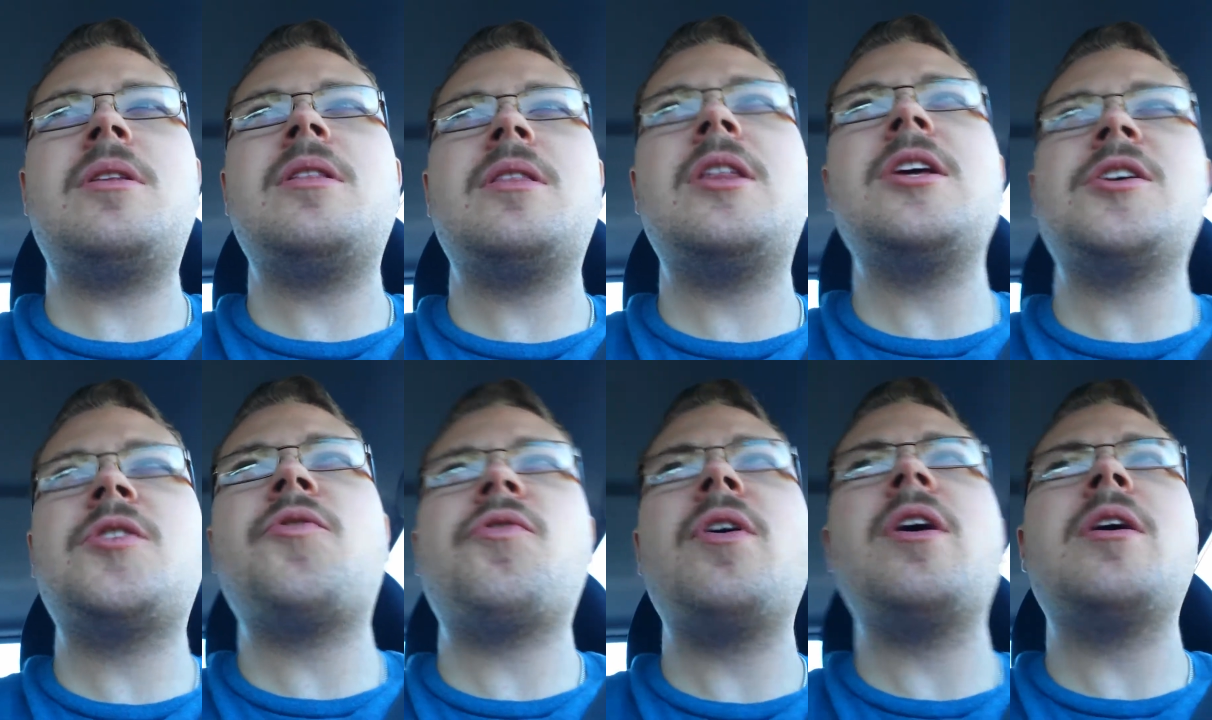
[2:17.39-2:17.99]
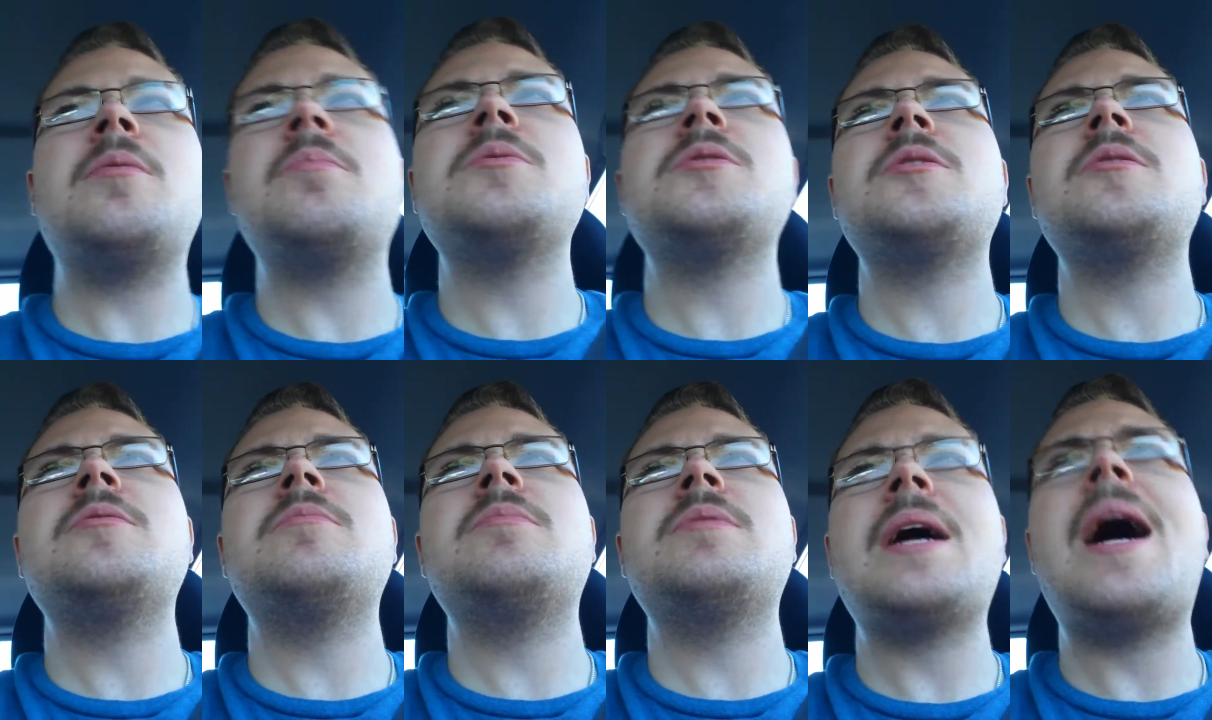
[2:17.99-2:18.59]
this
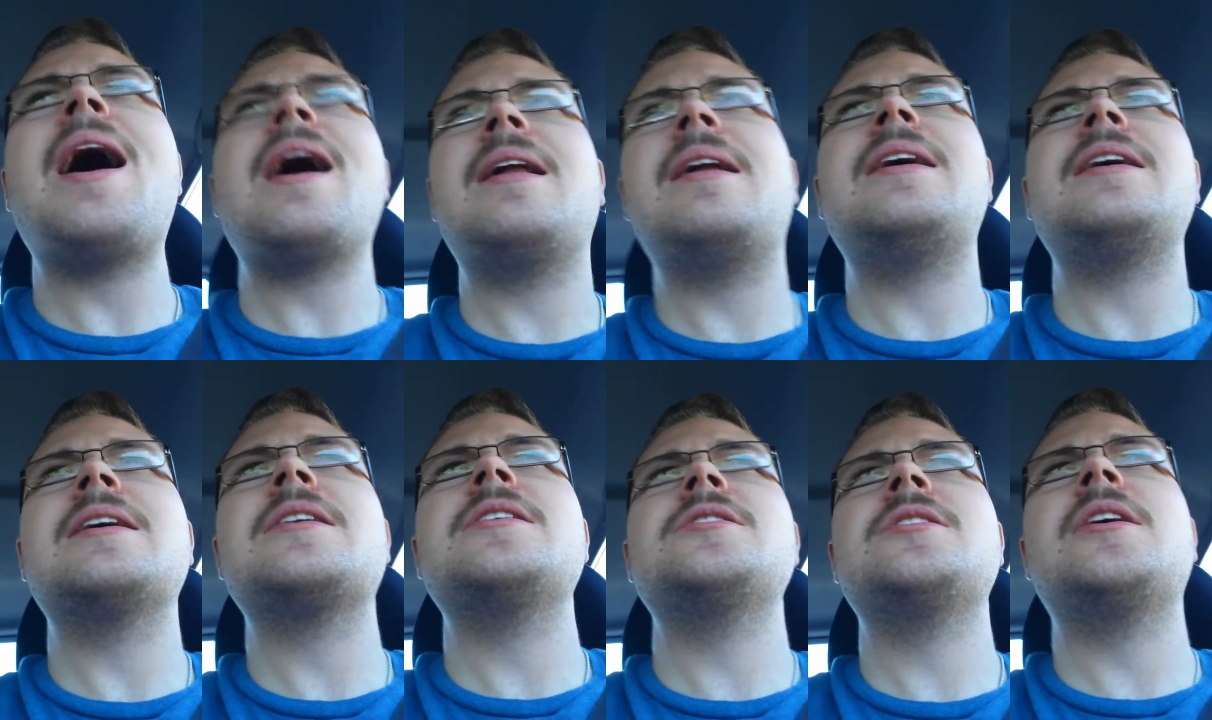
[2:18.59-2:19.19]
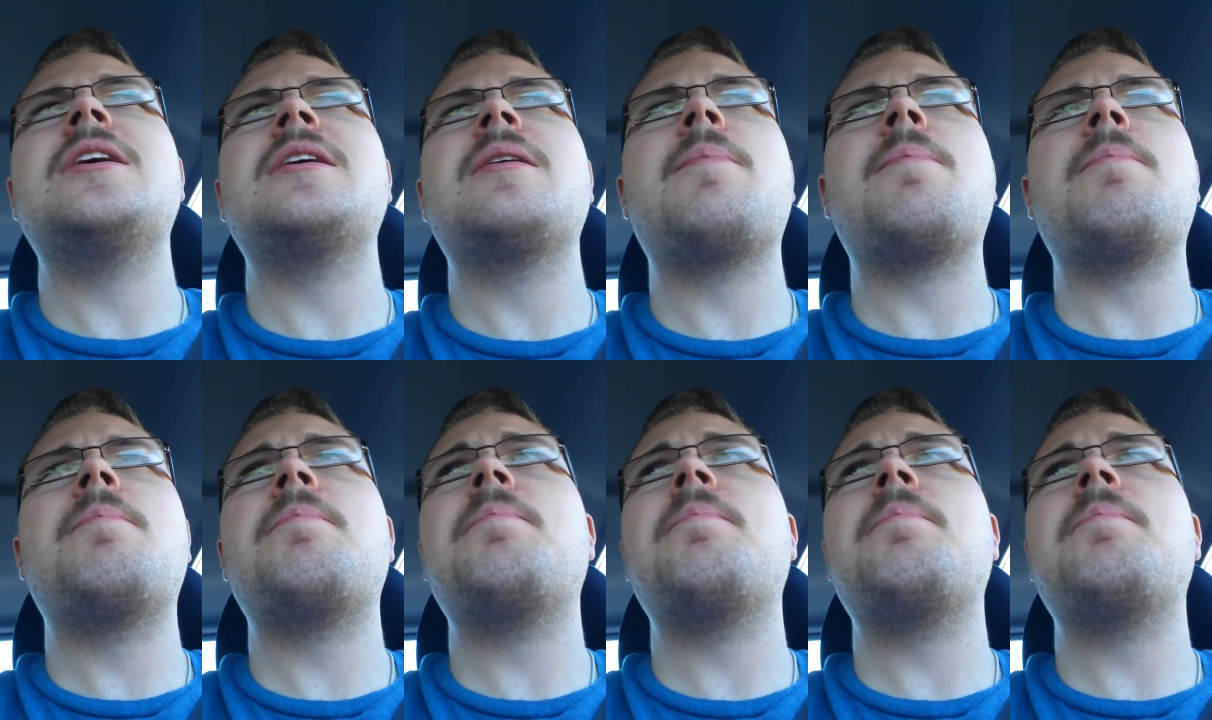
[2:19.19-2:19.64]
film's dialogue is like,